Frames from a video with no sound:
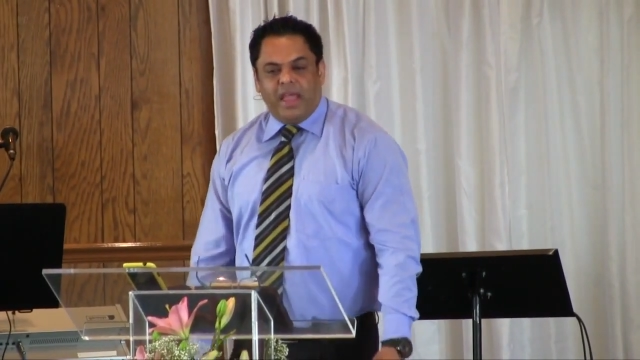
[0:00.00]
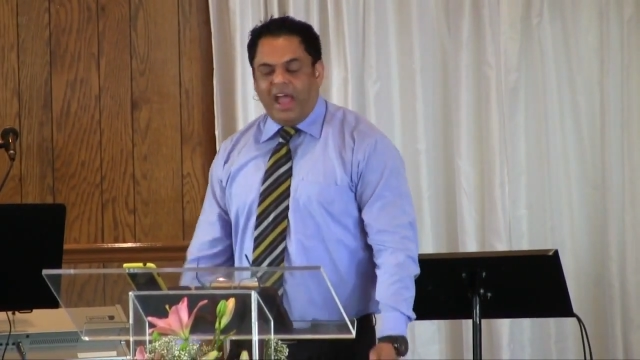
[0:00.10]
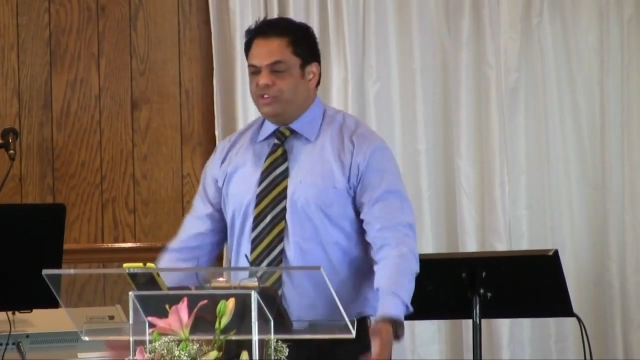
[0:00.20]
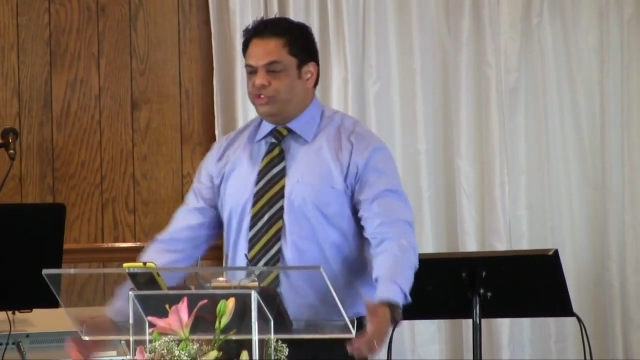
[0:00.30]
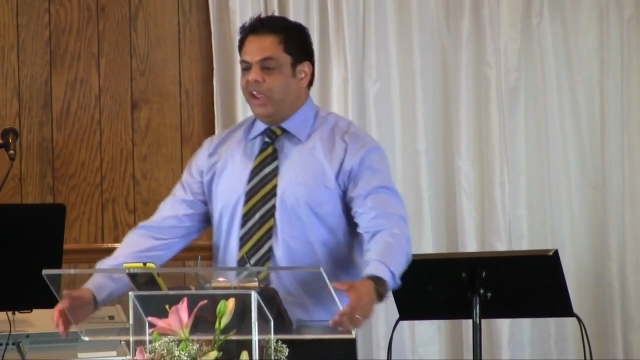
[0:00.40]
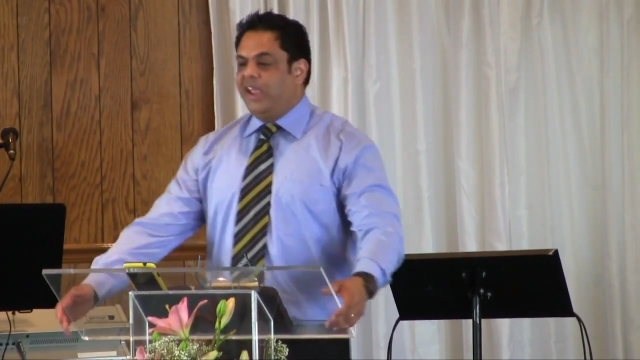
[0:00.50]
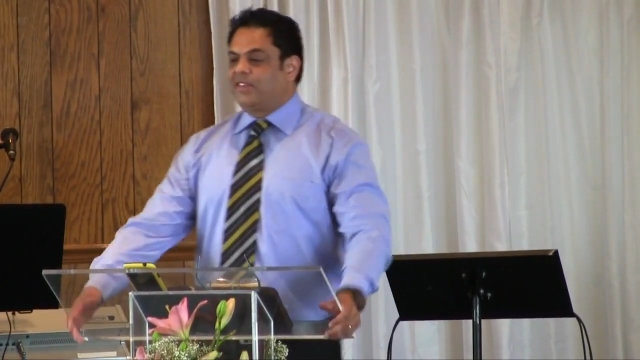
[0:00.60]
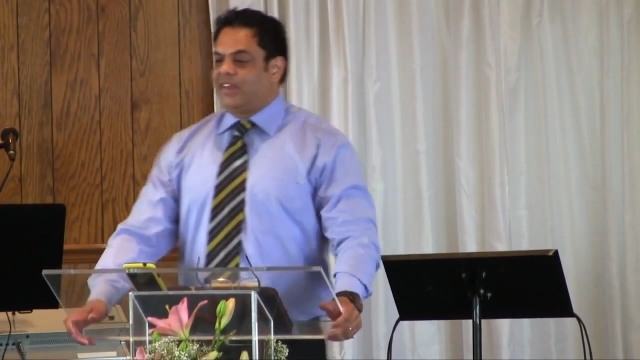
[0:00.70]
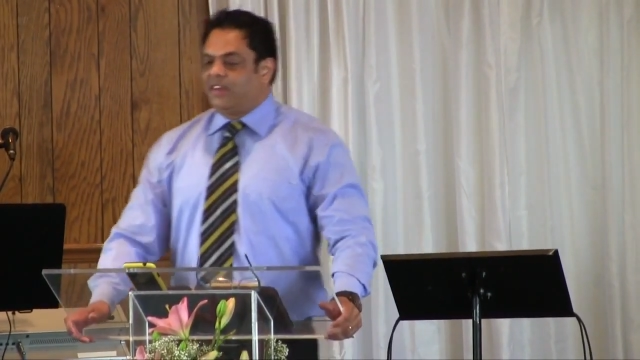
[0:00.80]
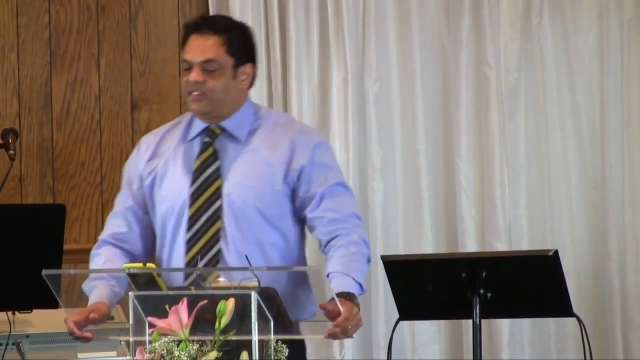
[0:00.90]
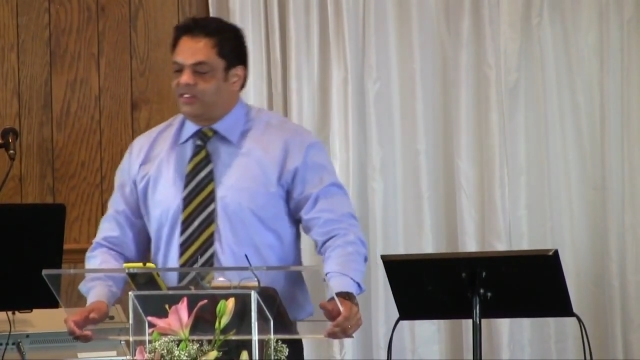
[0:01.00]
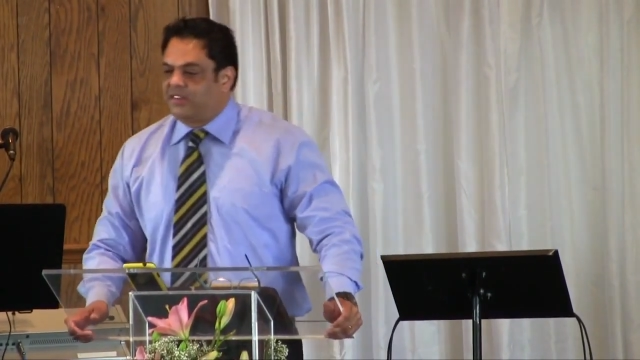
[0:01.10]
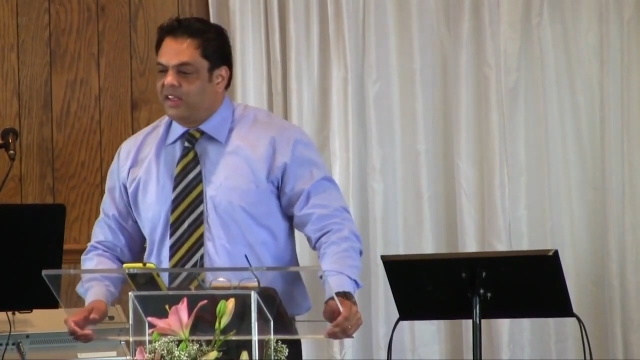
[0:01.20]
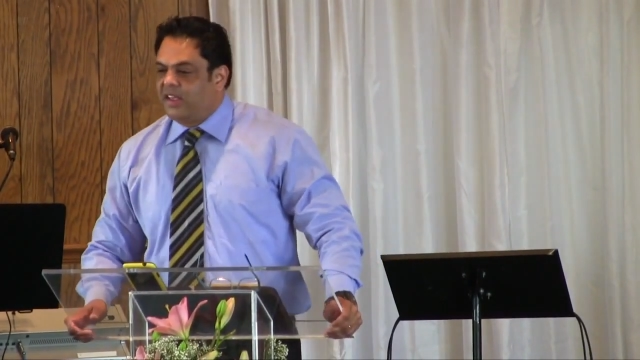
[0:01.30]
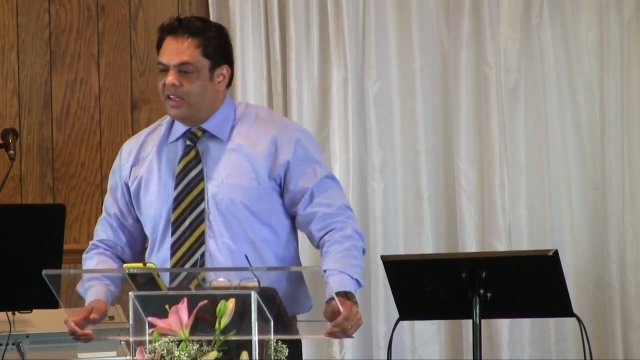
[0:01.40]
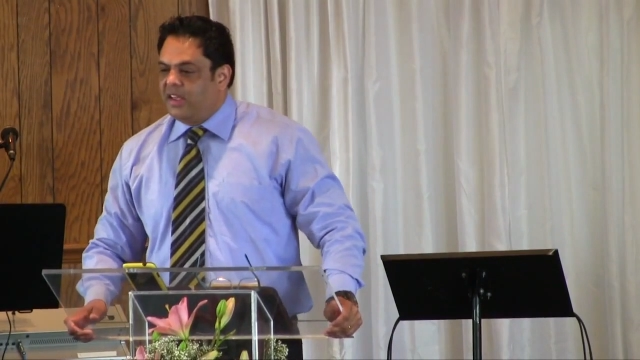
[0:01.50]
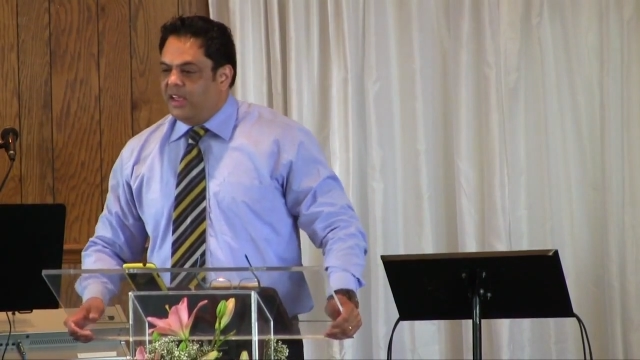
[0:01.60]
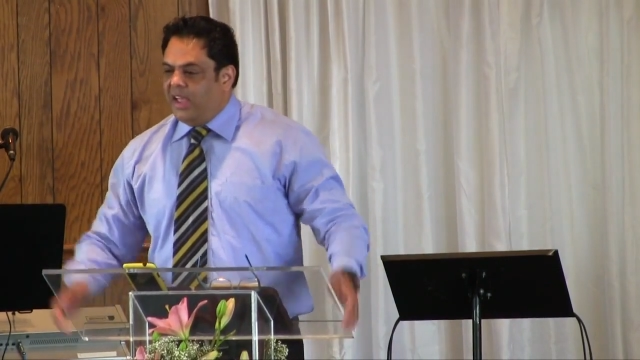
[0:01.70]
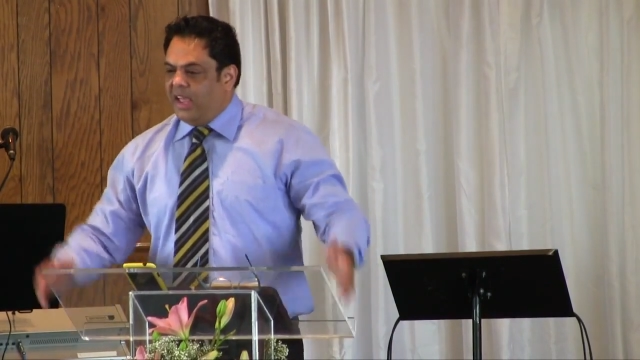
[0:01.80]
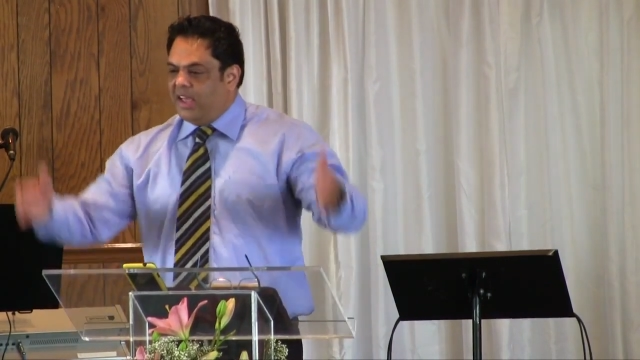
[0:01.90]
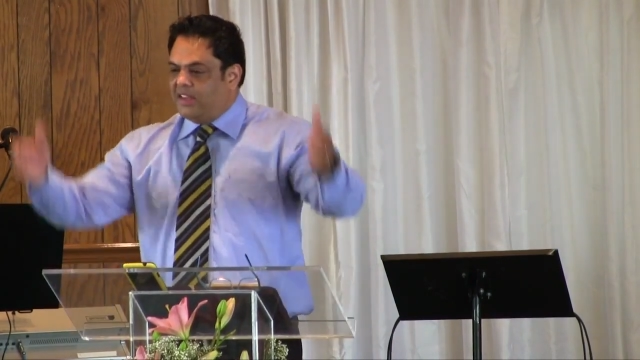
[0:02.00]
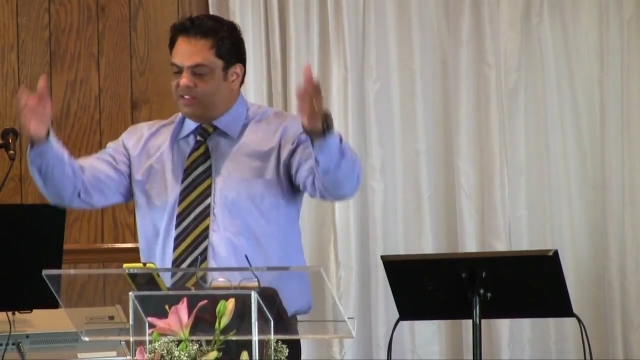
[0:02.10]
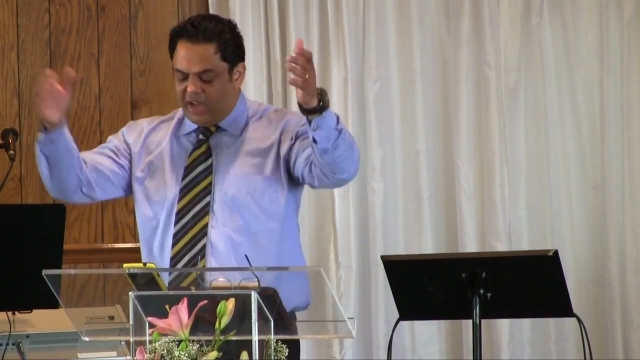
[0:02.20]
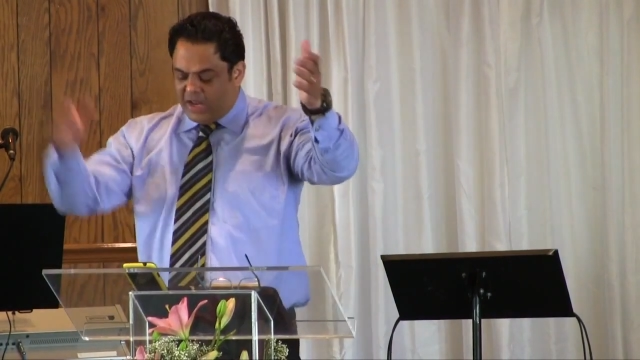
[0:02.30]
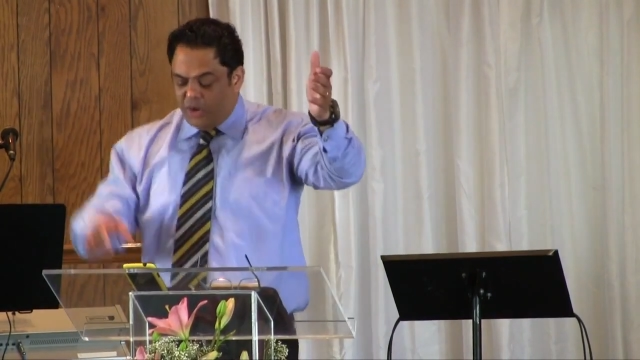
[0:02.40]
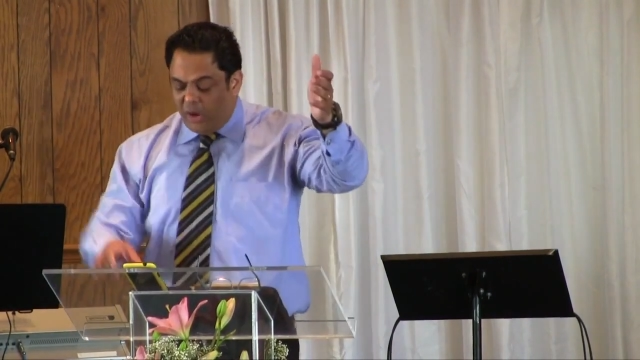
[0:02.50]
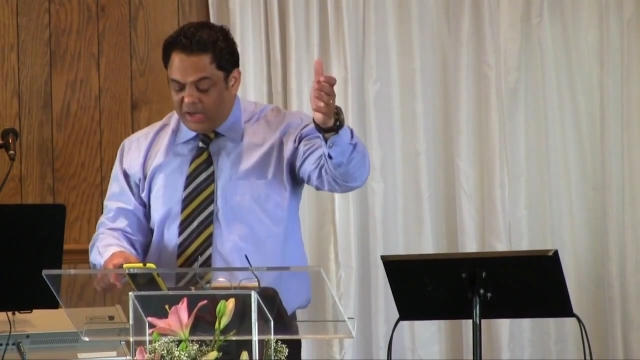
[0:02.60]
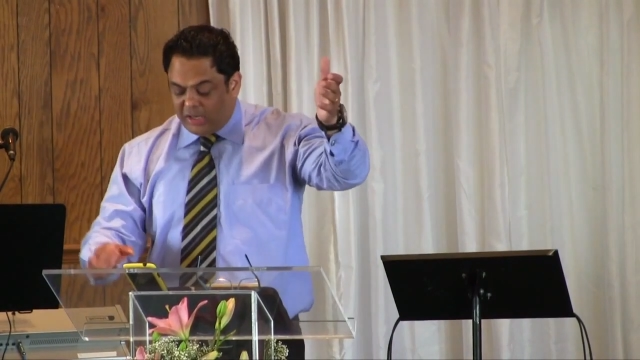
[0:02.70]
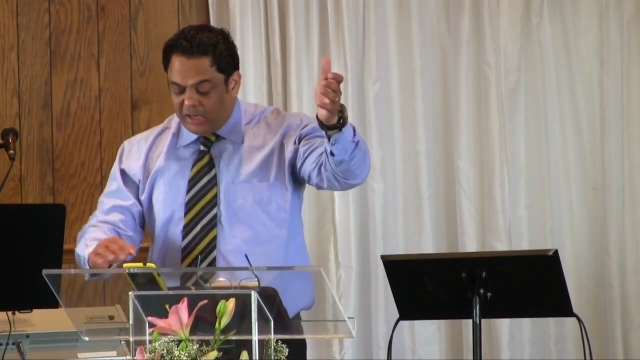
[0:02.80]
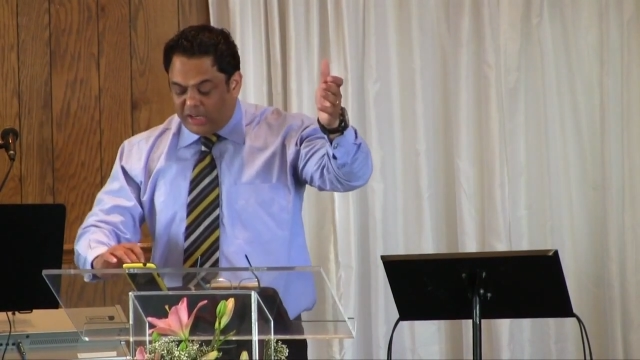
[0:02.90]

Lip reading: And Jesus is anointed,